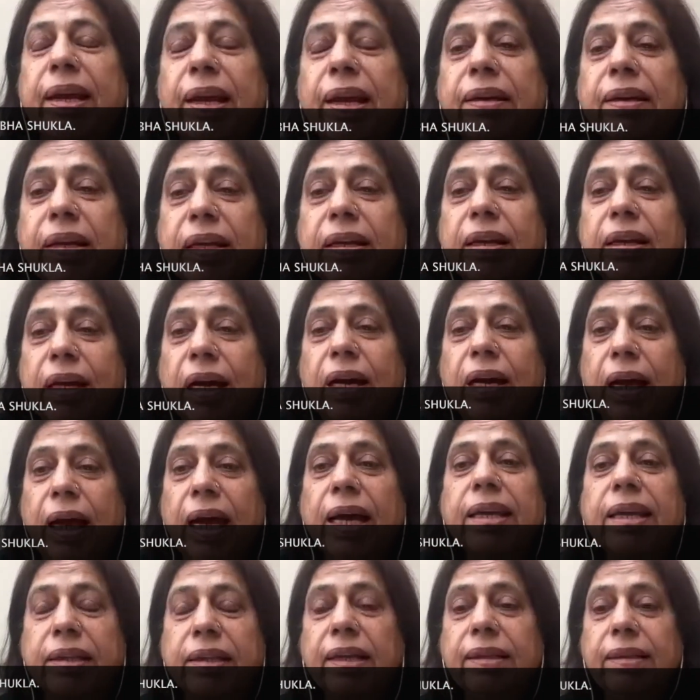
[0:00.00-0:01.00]
And
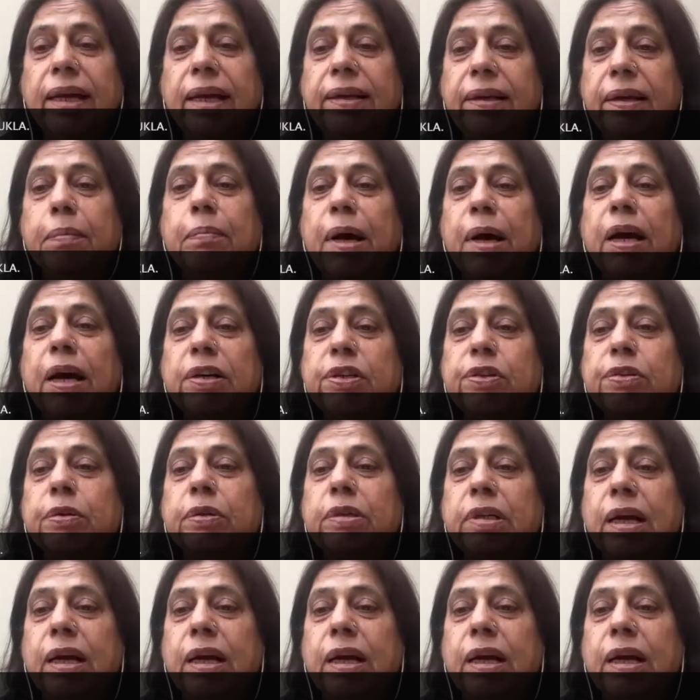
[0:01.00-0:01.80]
I think that demand should yeah.